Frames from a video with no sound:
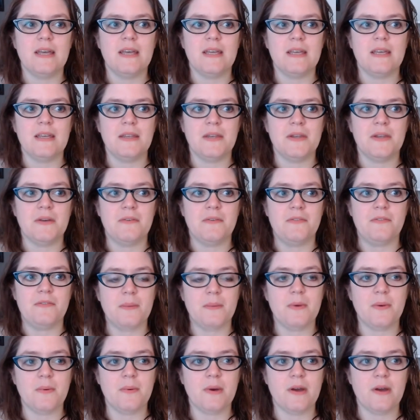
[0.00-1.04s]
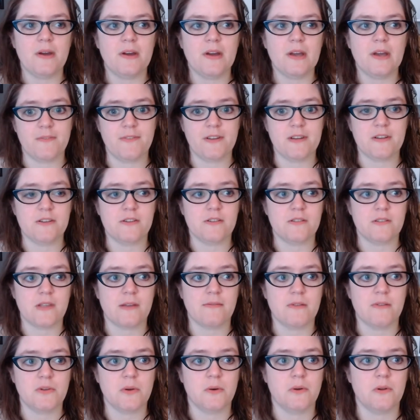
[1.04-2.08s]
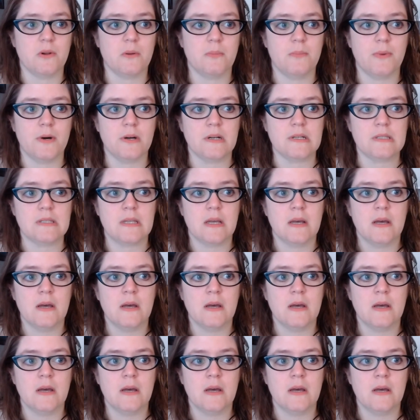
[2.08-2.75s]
In February, I finished seven total books